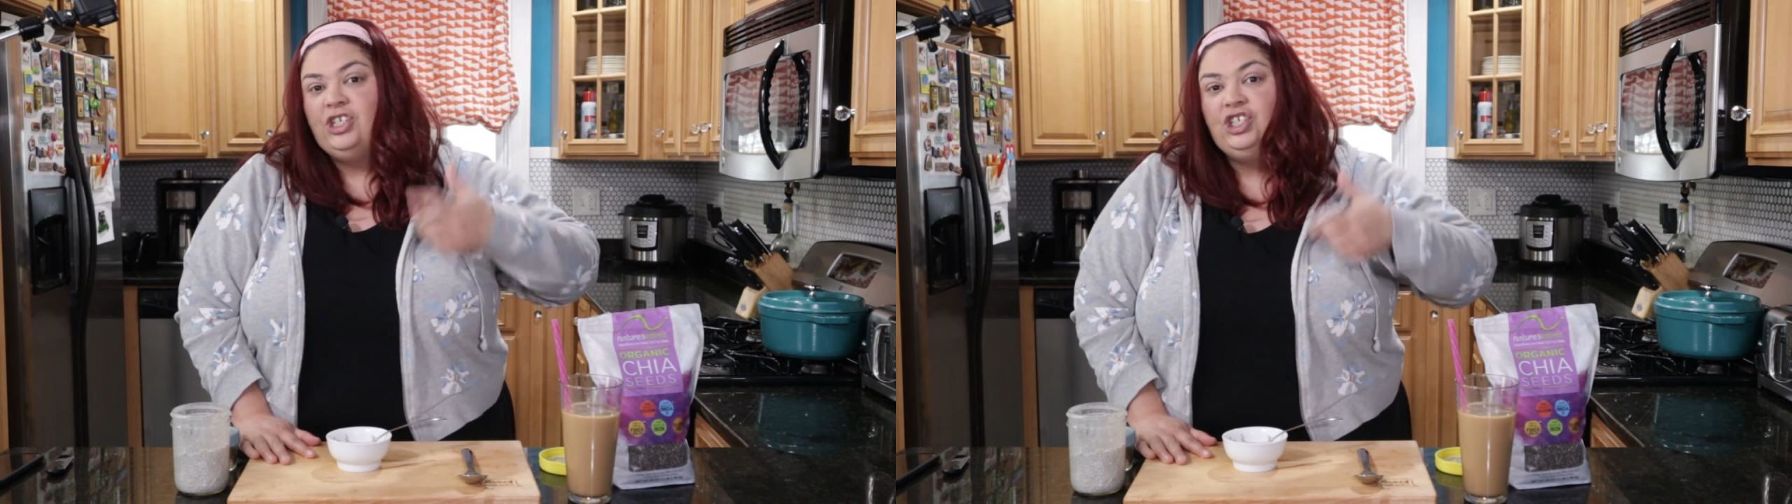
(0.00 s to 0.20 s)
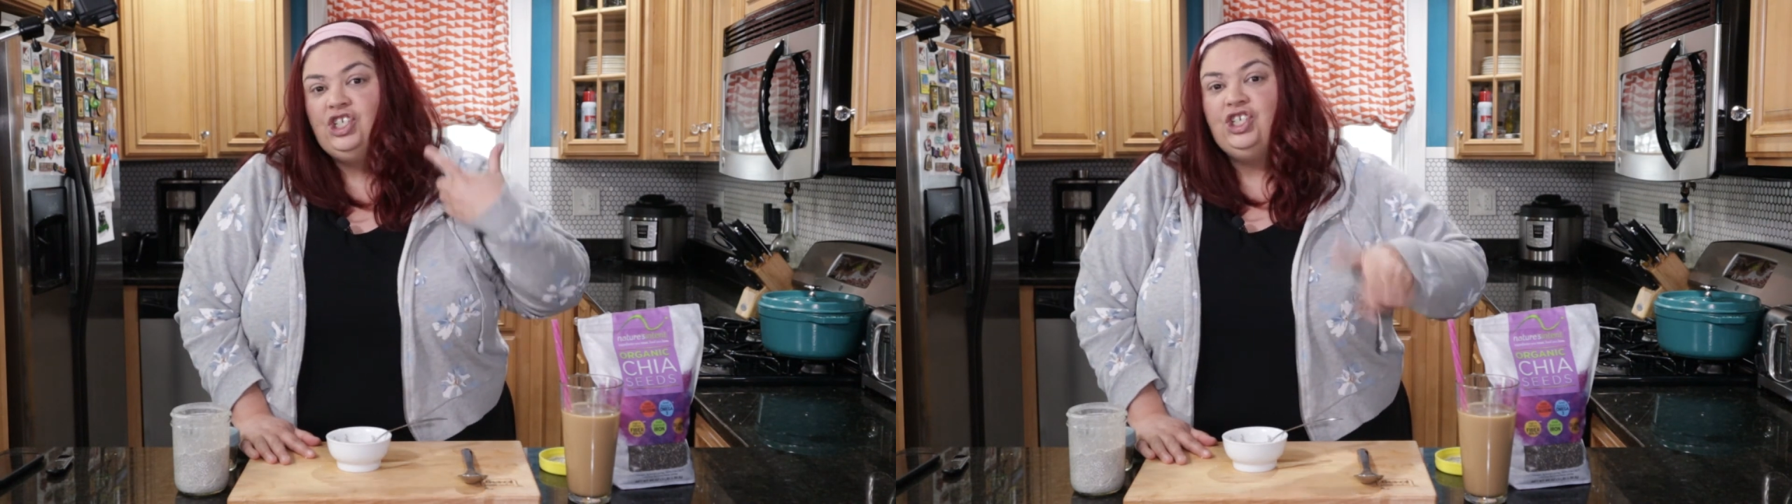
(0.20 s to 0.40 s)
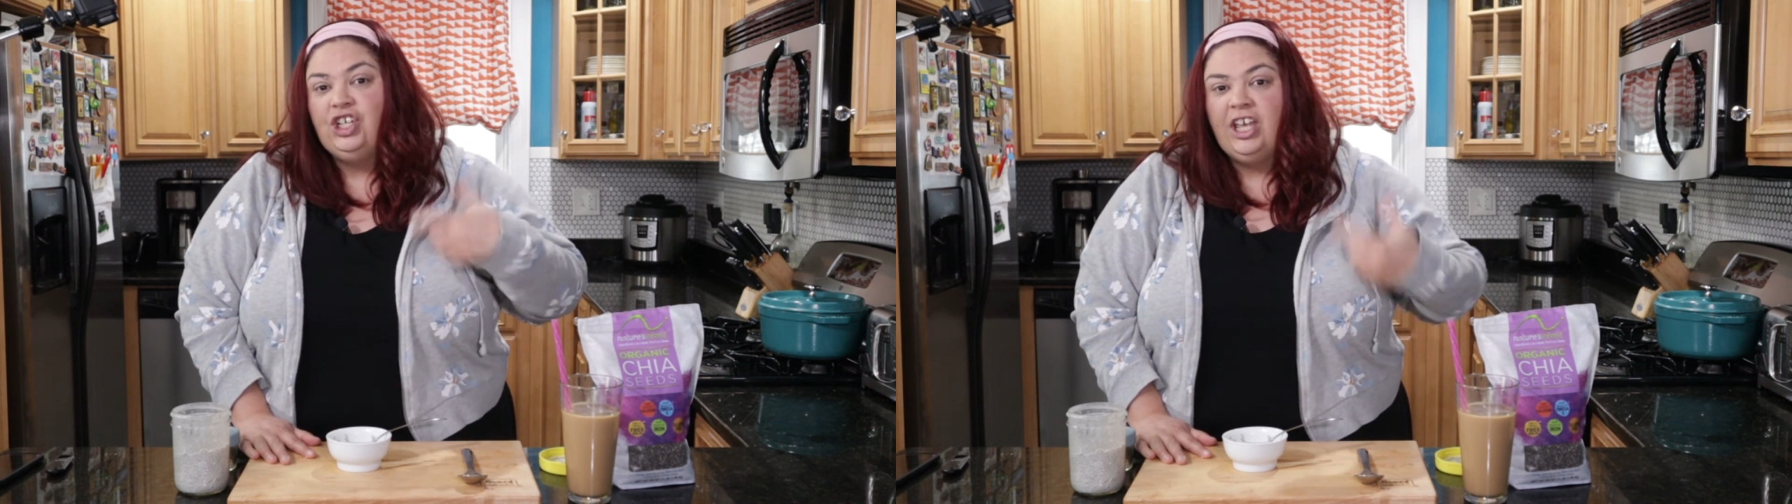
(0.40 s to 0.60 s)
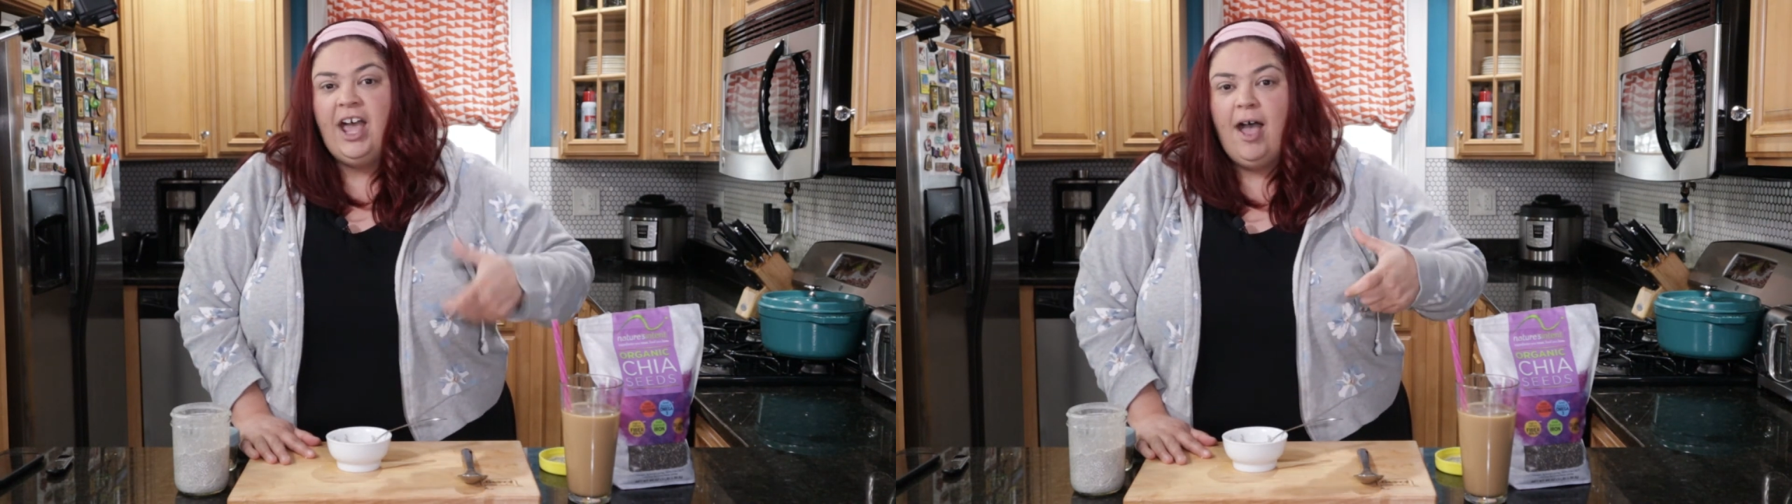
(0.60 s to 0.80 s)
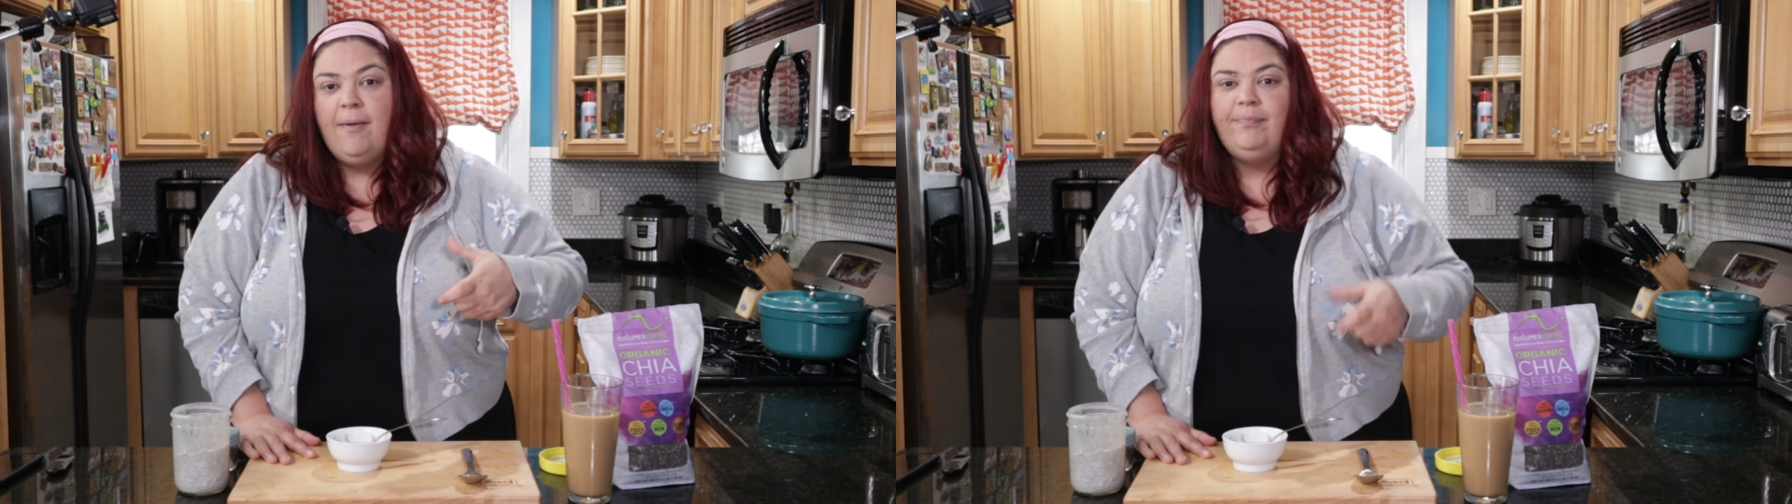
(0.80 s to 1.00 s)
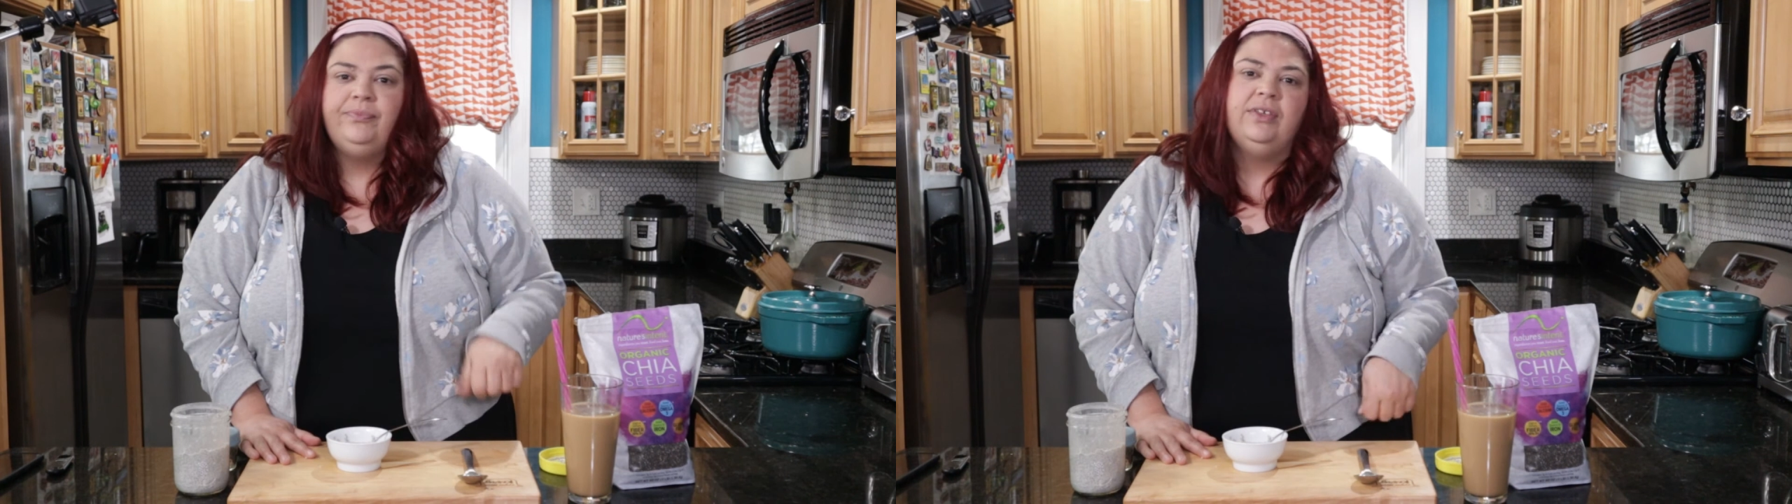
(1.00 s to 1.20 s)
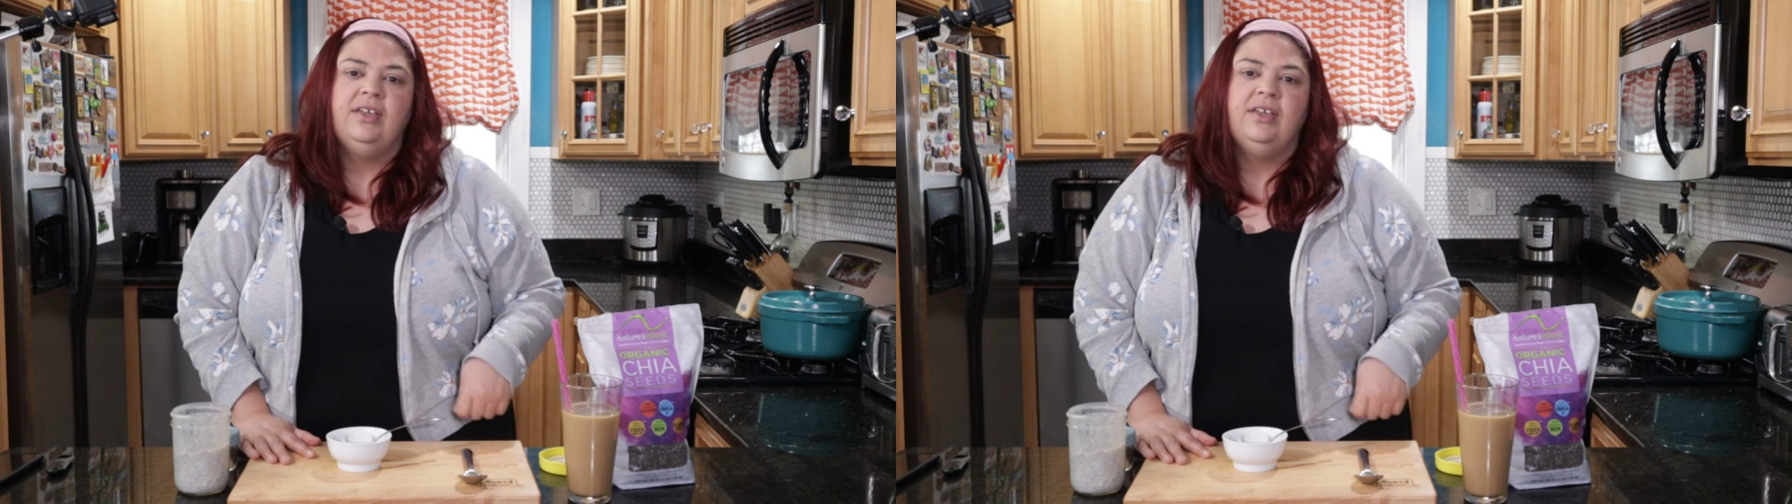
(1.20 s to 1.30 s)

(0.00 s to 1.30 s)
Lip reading: just shook it up,